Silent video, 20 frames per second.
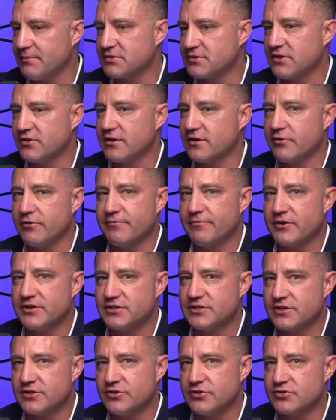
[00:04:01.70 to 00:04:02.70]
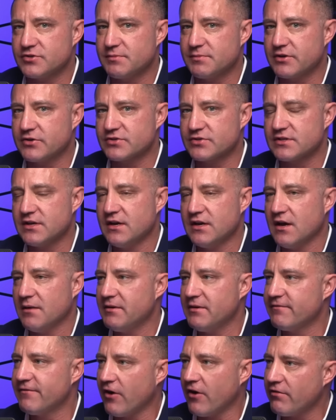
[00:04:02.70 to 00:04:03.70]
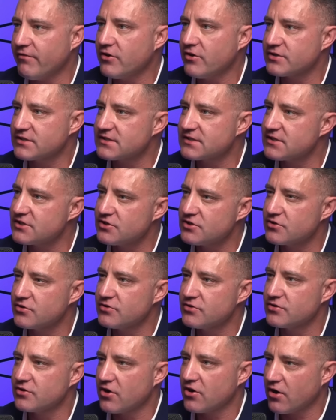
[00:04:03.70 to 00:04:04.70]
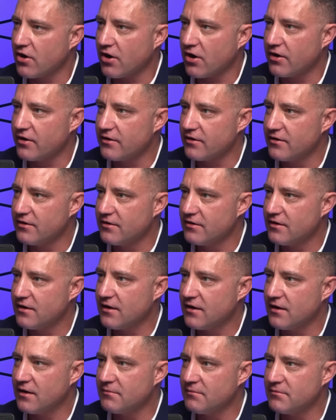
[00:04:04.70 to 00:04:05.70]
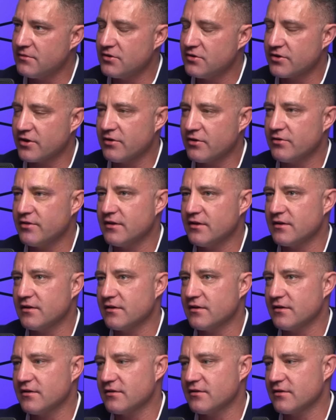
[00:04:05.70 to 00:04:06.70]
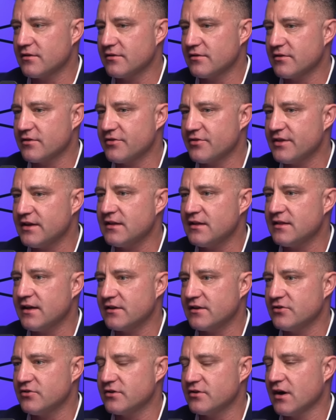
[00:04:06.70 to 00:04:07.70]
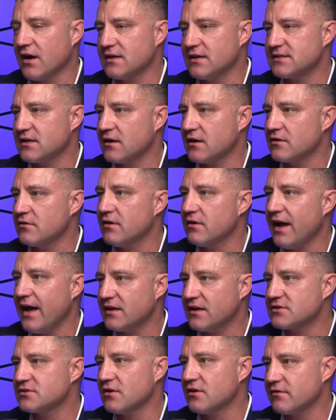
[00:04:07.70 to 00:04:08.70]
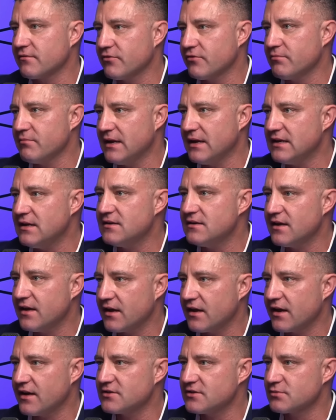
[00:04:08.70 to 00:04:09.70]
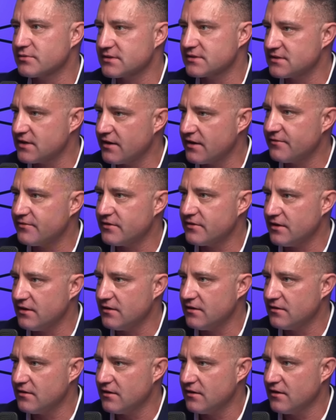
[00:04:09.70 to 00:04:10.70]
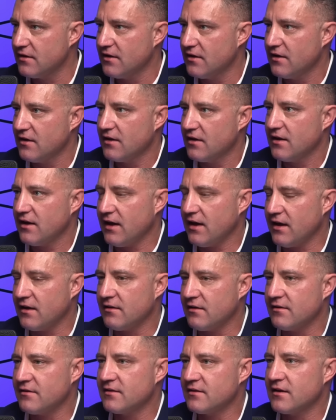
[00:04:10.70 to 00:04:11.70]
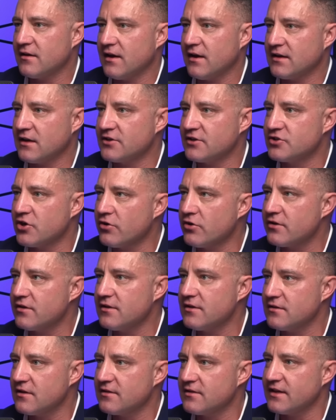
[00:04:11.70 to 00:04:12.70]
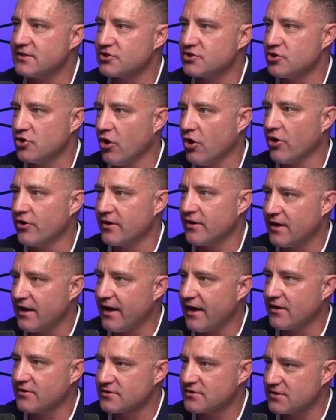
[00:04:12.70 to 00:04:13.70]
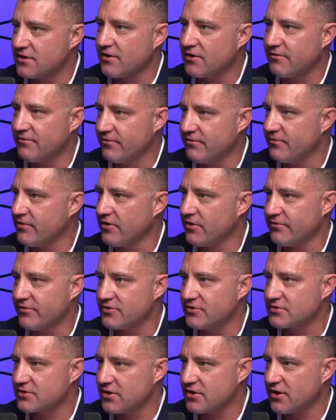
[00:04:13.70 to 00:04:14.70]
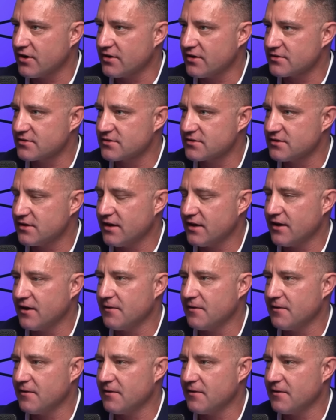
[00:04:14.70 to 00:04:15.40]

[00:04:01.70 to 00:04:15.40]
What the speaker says: absolutely refreshing news, because Volvo is such a good car. The thing that you guys hung your hat on for many decades was safety. And I don't think that that's gone out of Volvo's cars.